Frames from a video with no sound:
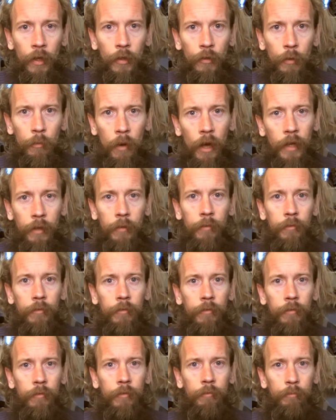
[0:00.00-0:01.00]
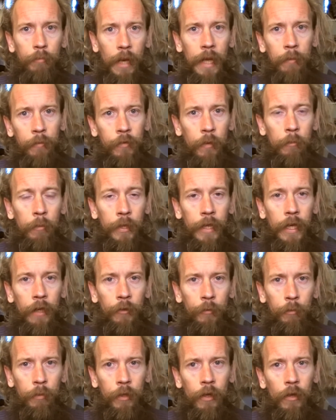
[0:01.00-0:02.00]
you might blame somebody
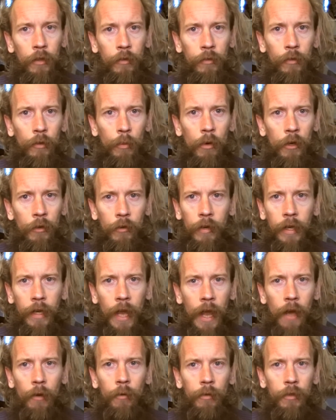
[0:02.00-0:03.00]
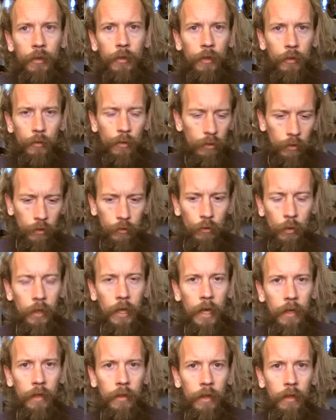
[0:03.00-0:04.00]
else because you're wondering how, you're not
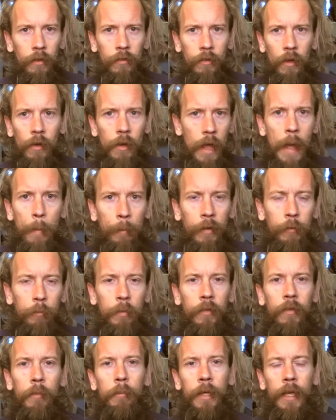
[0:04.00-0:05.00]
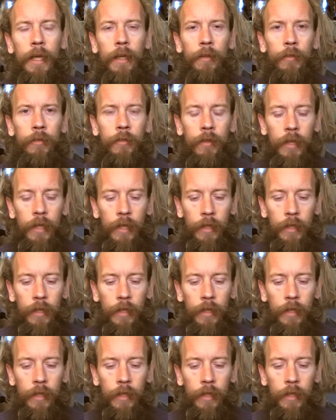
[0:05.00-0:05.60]
doing anything, so it must be somebody else.